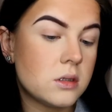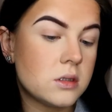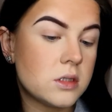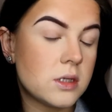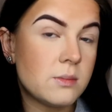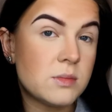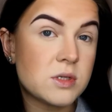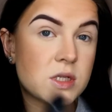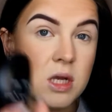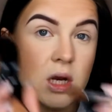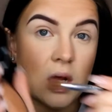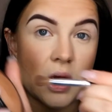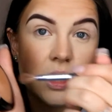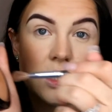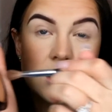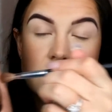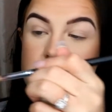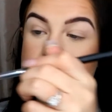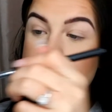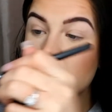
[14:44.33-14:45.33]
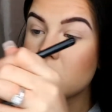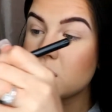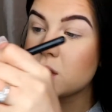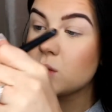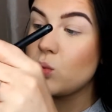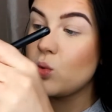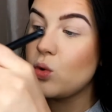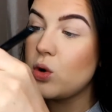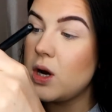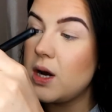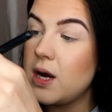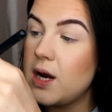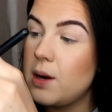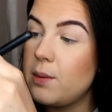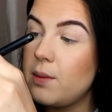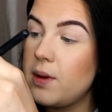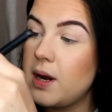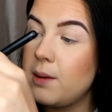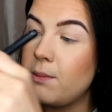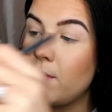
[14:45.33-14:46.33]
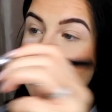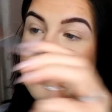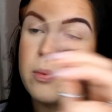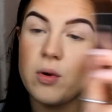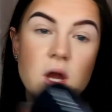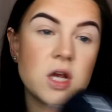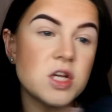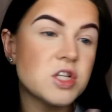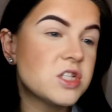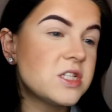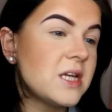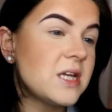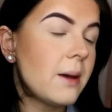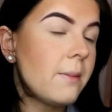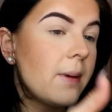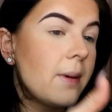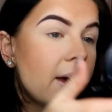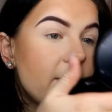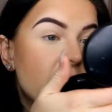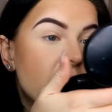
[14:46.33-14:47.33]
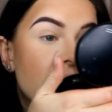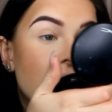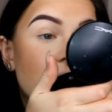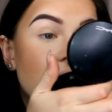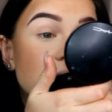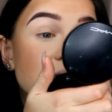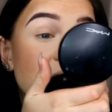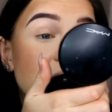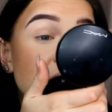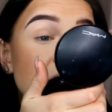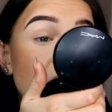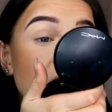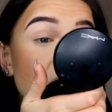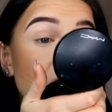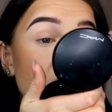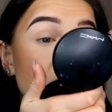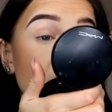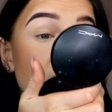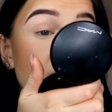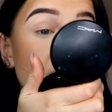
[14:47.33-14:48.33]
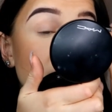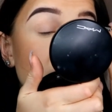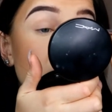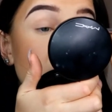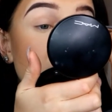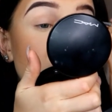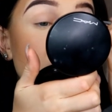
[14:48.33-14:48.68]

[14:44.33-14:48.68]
So I'm just going to swirl a little bit in my brush, tap it, the excess off,